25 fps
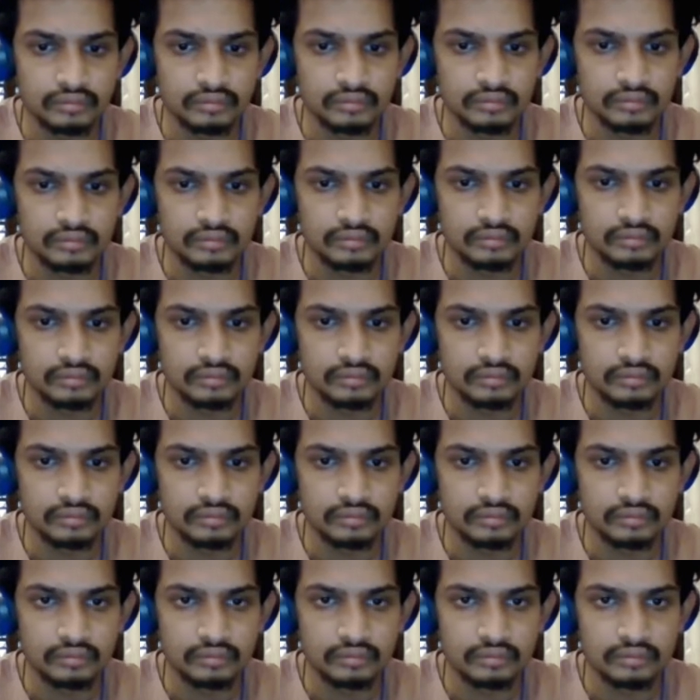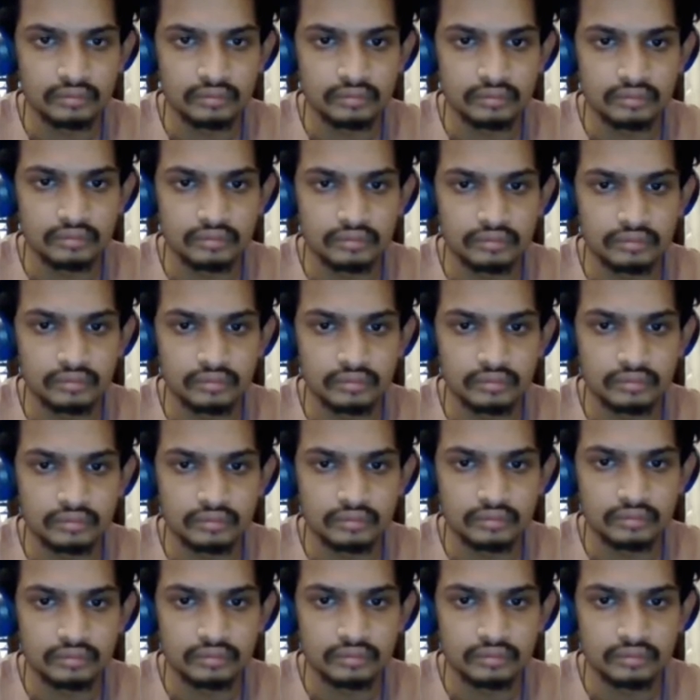
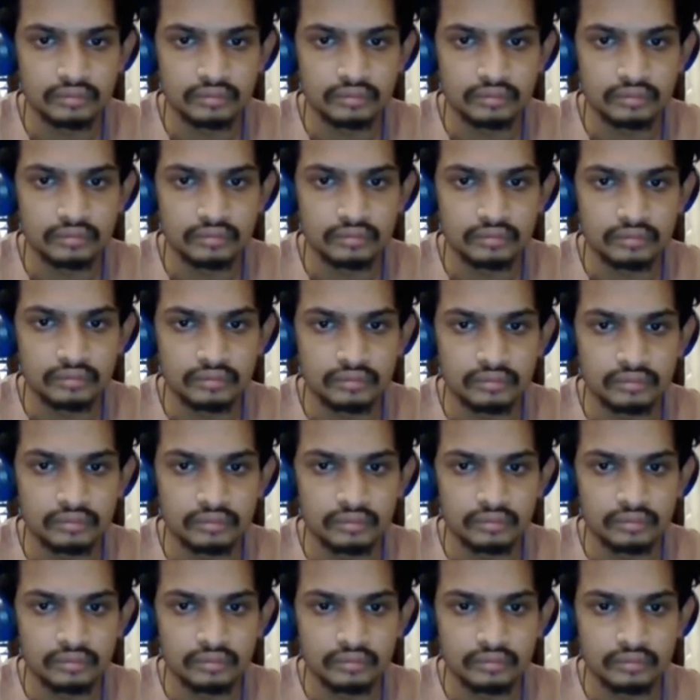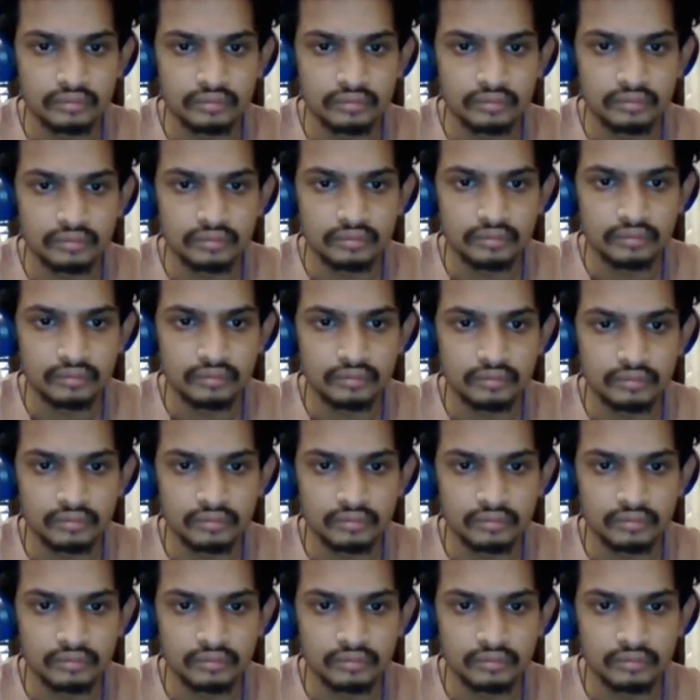(silent)